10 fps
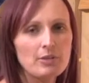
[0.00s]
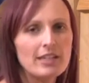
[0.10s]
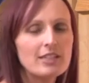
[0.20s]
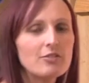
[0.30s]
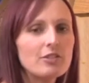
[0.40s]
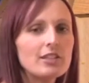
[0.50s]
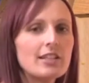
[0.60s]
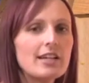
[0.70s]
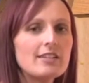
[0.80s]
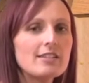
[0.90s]
but I didn't
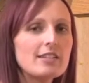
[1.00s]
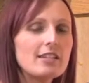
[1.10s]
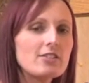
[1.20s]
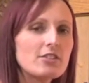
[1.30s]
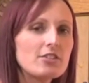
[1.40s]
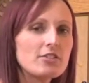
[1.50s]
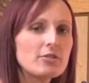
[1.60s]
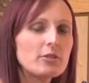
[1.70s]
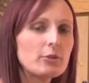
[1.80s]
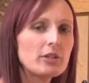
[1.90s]
realize that he's also
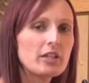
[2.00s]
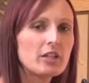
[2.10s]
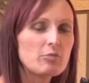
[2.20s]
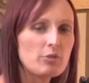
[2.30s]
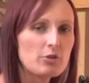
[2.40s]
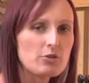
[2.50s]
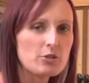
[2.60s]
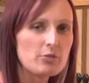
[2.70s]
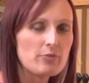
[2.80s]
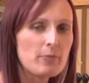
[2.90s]
an organ
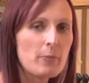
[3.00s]
composer.